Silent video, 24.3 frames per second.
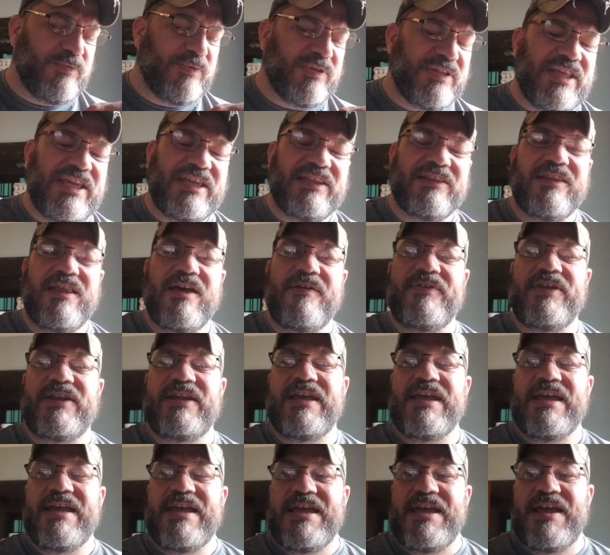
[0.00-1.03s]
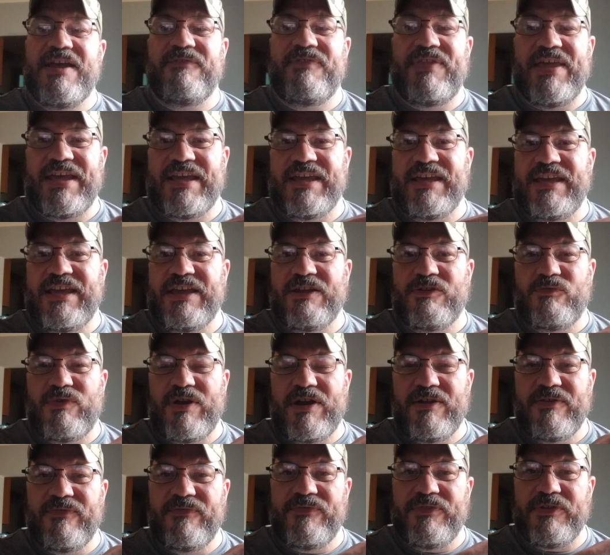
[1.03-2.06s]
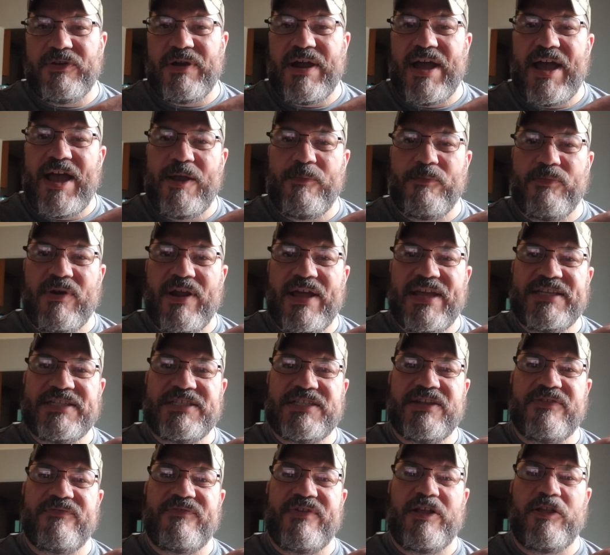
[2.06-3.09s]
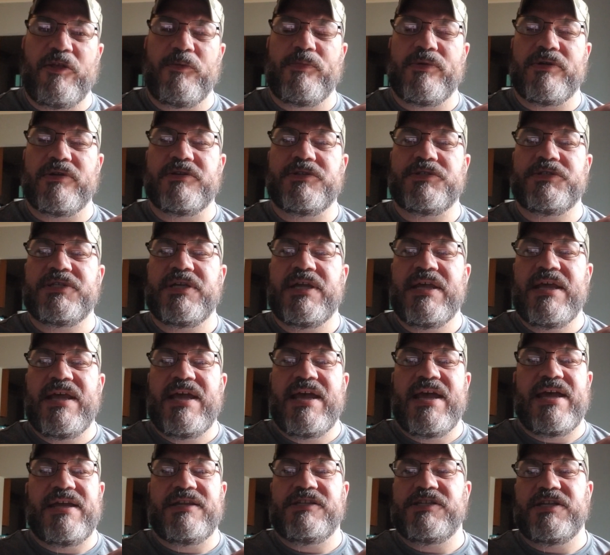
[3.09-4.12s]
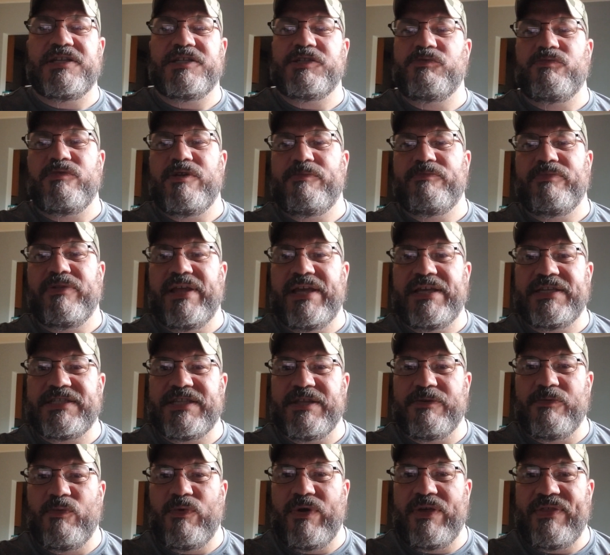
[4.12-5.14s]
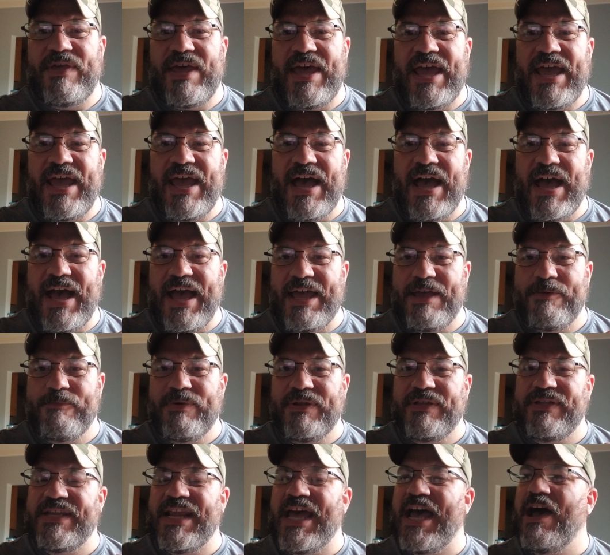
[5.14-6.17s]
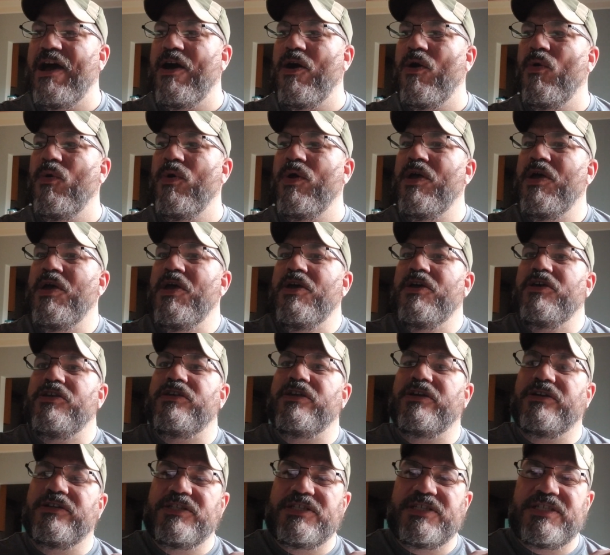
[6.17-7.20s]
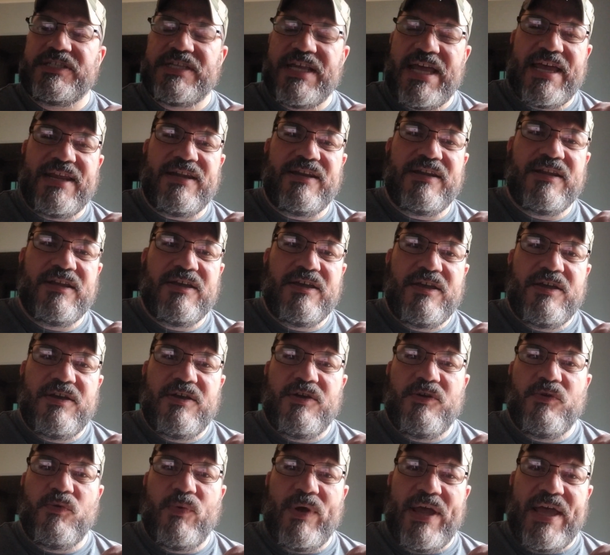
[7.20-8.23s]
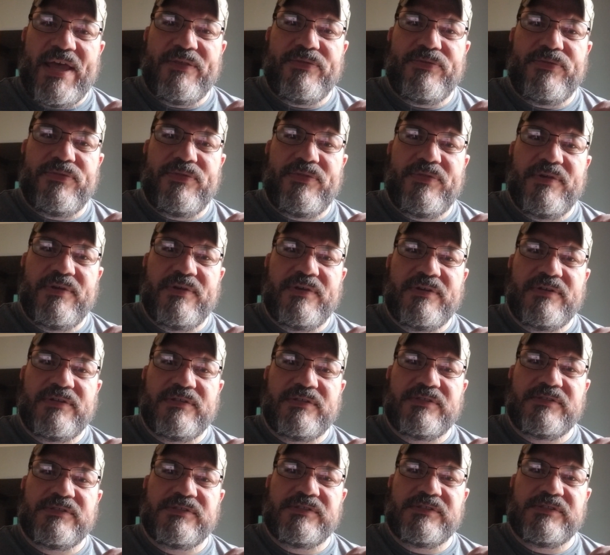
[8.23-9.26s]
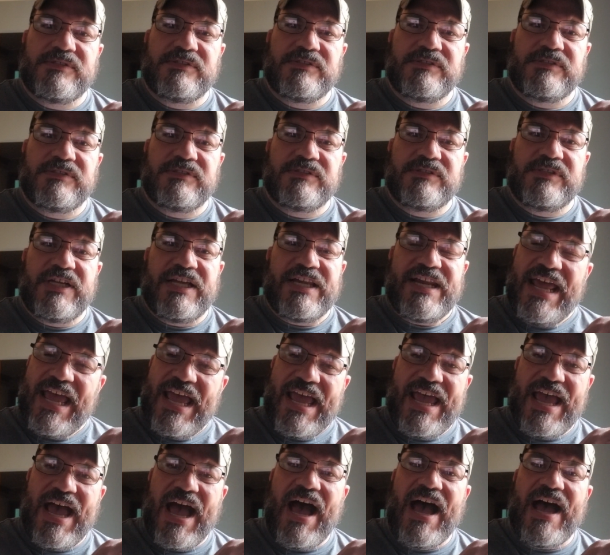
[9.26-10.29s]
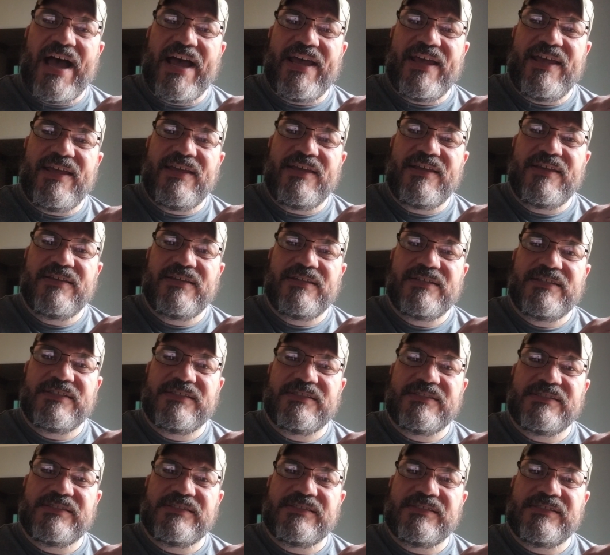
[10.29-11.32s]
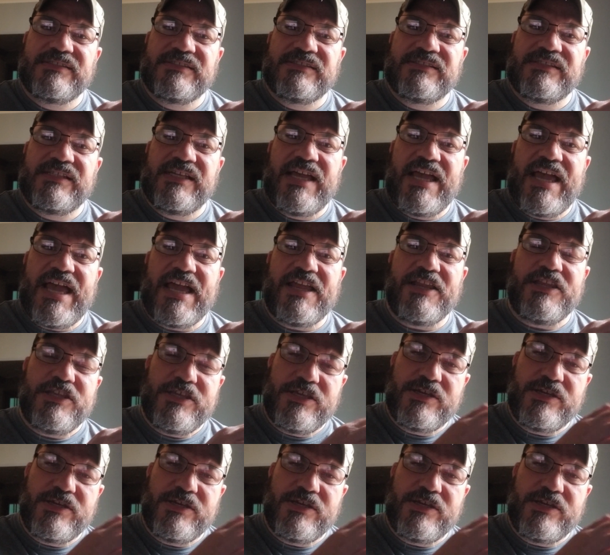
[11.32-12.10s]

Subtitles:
would they love it if they could get rid of their high priced developers and just replace them with AI. But now you're set with an AI and